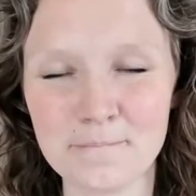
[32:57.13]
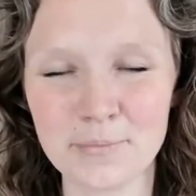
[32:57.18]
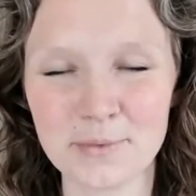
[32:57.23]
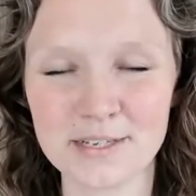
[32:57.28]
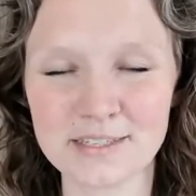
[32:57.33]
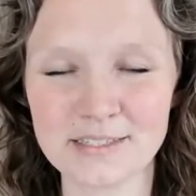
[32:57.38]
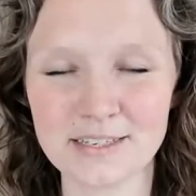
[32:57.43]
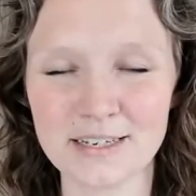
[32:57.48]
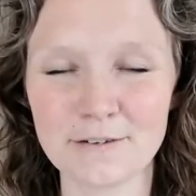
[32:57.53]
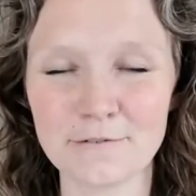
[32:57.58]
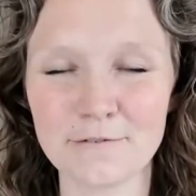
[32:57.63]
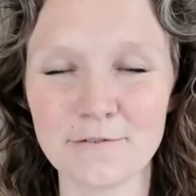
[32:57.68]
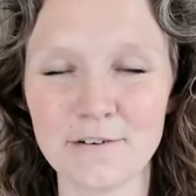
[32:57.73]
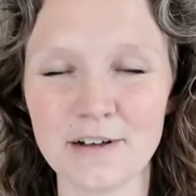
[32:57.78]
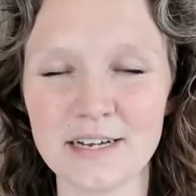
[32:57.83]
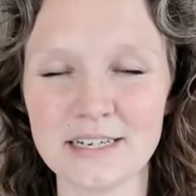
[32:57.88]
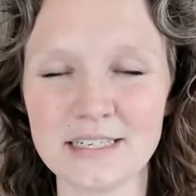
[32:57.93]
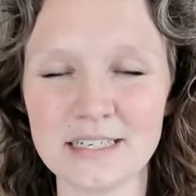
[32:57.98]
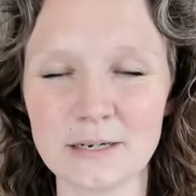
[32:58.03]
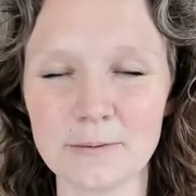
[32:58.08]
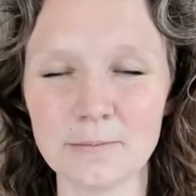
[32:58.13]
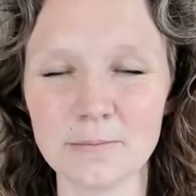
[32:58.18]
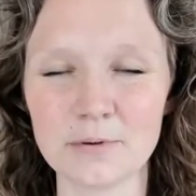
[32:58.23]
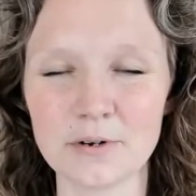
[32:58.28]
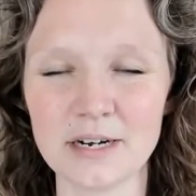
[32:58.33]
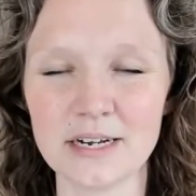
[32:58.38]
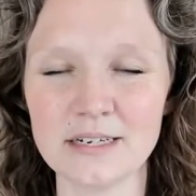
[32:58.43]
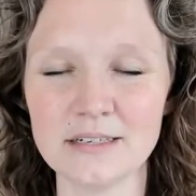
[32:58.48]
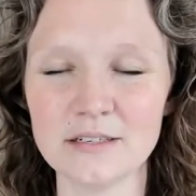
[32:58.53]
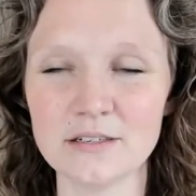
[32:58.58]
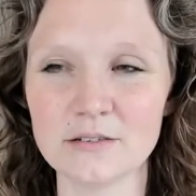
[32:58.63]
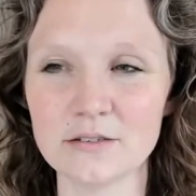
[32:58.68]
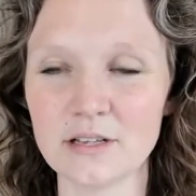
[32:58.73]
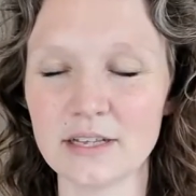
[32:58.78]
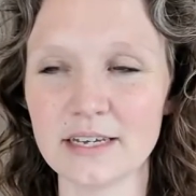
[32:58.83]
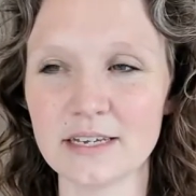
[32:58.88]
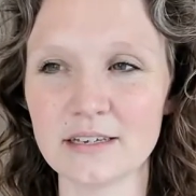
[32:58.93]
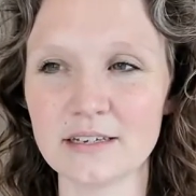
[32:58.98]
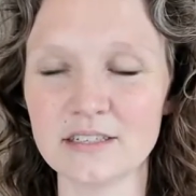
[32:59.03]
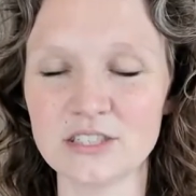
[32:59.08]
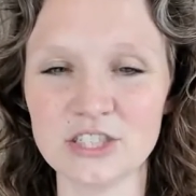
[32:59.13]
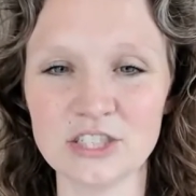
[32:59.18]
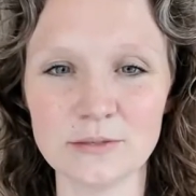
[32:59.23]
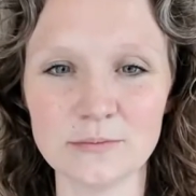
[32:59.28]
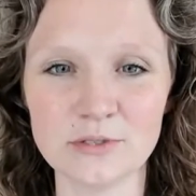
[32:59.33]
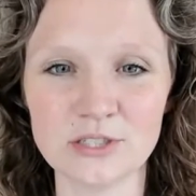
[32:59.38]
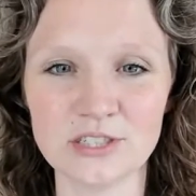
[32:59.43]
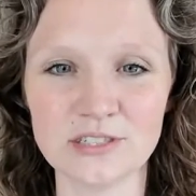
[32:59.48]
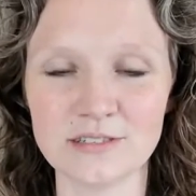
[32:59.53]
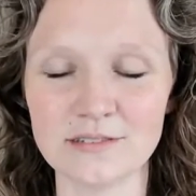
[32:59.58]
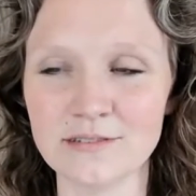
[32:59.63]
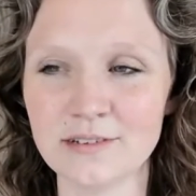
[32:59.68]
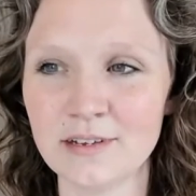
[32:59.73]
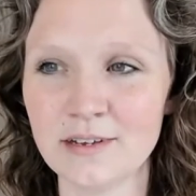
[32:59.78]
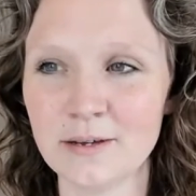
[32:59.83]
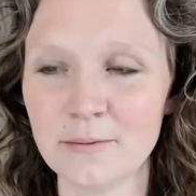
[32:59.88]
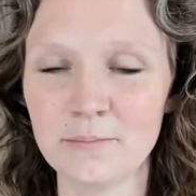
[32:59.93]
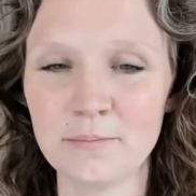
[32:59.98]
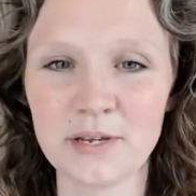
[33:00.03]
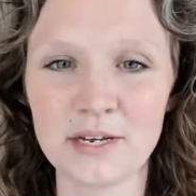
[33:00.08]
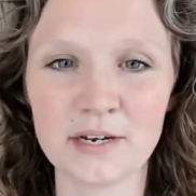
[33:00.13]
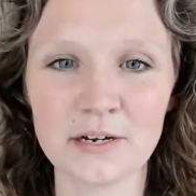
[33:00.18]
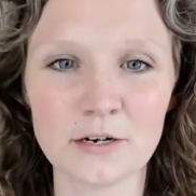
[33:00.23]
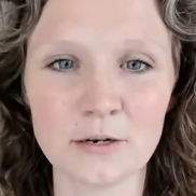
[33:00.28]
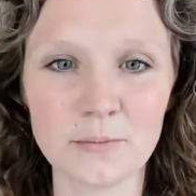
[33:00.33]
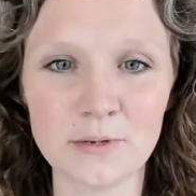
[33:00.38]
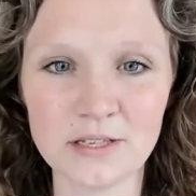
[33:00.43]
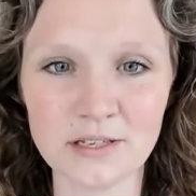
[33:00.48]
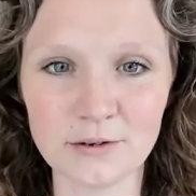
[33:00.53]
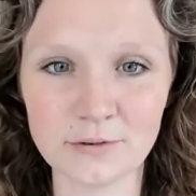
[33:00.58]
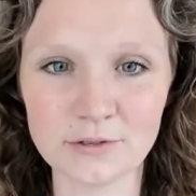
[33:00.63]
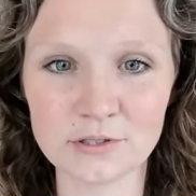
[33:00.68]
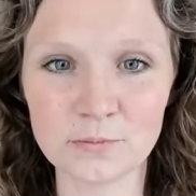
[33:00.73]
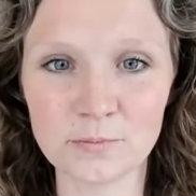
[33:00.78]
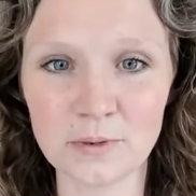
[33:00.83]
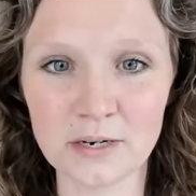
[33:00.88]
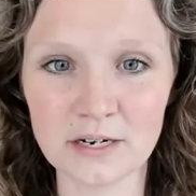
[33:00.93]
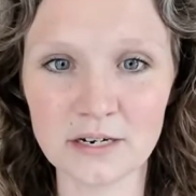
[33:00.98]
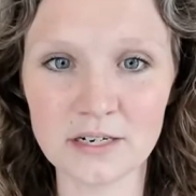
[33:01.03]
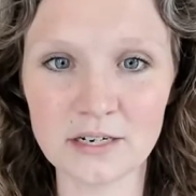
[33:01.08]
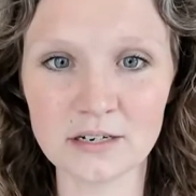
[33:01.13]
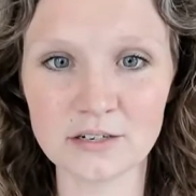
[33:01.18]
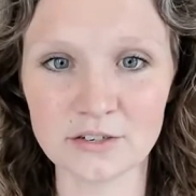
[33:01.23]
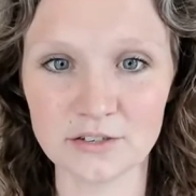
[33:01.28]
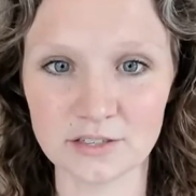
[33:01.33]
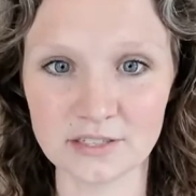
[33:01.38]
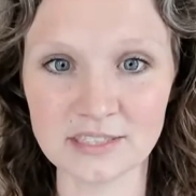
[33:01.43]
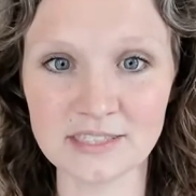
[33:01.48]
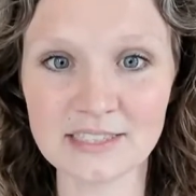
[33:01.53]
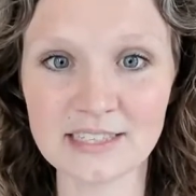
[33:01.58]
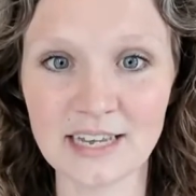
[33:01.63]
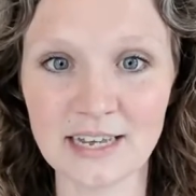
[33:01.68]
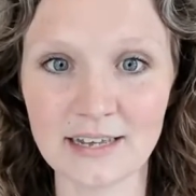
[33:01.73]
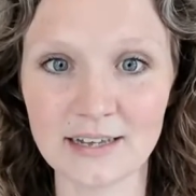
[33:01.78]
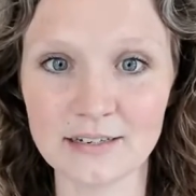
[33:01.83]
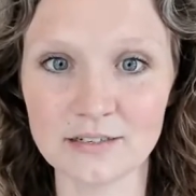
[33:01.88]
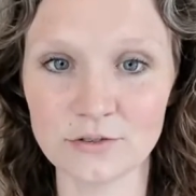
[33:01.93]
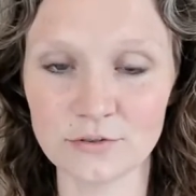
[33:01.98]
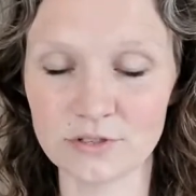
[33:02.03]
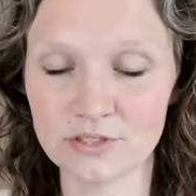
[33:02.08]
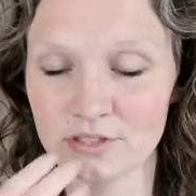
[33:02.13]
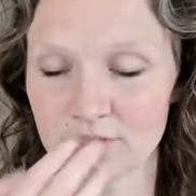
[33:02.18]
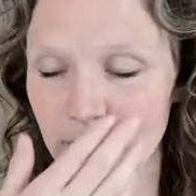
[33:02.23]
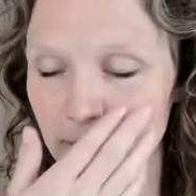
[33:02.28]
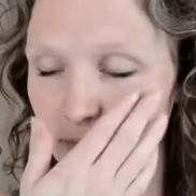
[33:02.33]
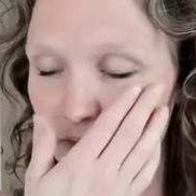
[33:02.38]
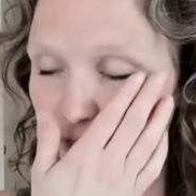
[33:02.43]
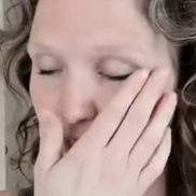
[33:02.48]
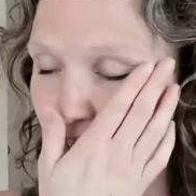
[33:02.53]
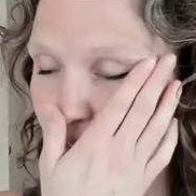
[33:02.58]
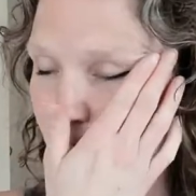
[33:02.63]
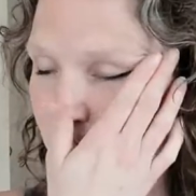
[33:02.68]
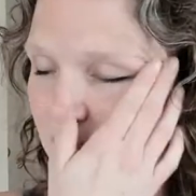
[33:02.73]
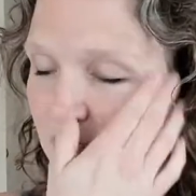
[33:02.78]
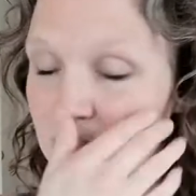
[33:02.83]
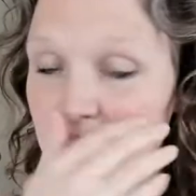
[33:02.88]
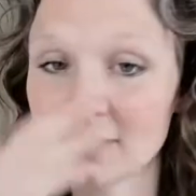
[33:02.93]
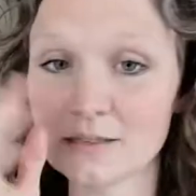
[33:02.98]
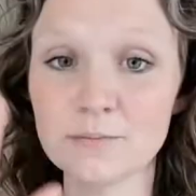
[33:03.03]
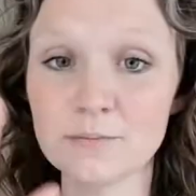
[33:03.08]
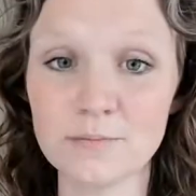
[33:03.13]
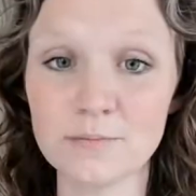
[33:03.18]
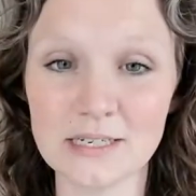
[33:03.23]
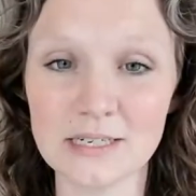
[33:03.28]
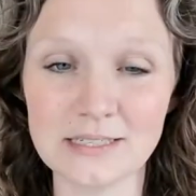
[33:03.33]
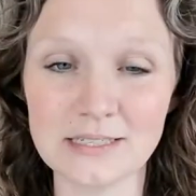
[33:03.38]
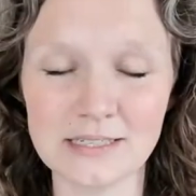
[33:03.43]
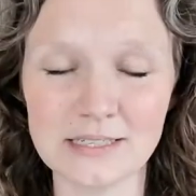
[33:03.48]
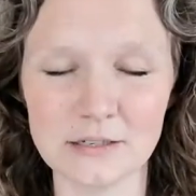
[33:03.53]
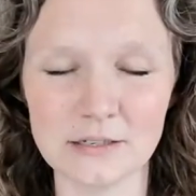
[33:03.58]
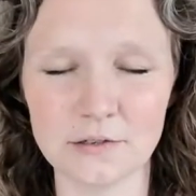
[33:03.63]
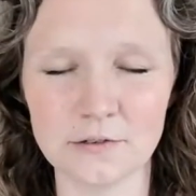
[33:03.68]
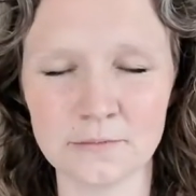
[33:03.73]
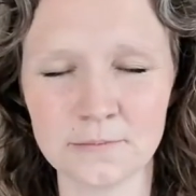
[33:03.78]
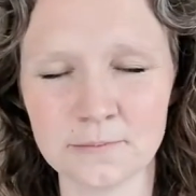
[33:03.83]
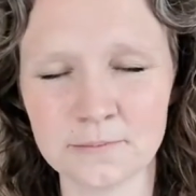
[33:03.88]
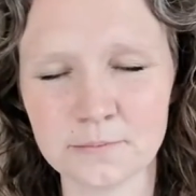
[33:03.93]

It's like finding a brand new, like, Egyptian pyramid that buried under the sand or something. I mean, it's a big deal.